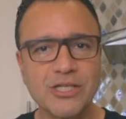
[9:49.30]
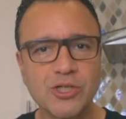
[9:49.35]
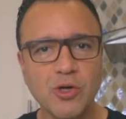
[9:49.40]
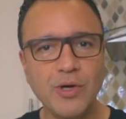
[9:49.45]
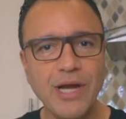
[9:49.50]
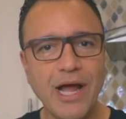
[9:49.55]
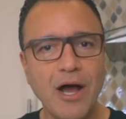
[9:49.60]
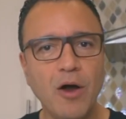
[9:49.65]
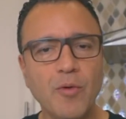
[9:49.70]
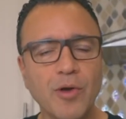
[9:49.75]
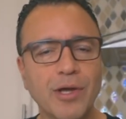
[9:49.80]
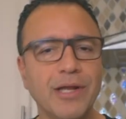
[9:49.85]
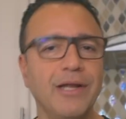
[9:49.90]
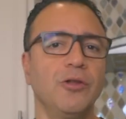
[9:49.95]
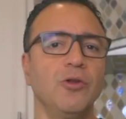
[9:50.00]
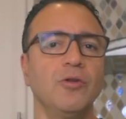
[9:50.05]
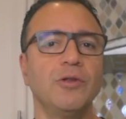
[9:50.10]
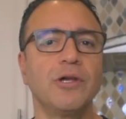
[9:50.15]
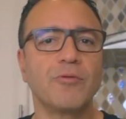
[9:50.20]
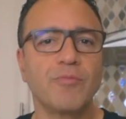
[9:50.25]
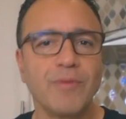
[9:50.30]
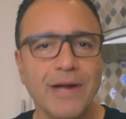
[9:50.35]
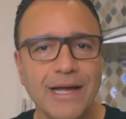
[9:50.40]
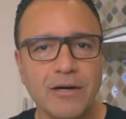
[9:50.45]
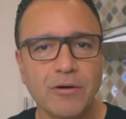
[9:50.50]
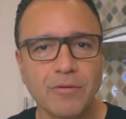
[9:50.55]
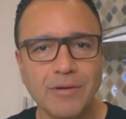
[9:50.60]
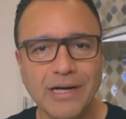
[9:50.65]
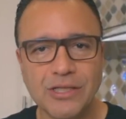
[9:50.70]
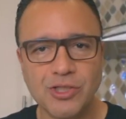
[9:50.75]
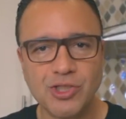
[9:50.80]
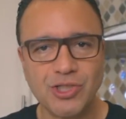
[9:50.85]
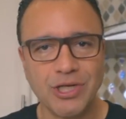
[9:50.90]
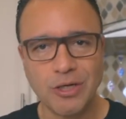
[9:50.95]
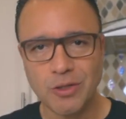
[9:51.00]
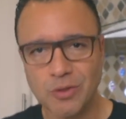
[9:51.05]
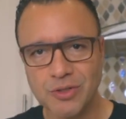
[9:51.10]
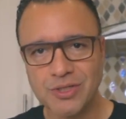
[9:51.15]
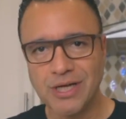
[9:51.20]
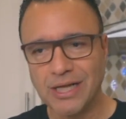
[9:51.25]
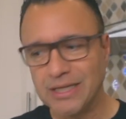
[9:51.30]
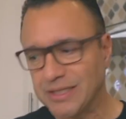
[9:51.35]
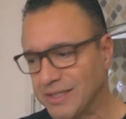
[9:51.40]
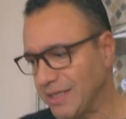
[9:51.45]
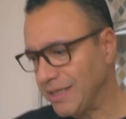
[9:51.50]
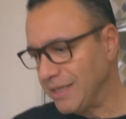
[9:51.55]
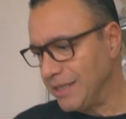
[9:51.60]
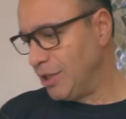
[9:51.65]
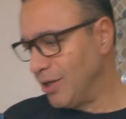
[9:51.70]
so now we're gonna do the red ranchero salsa.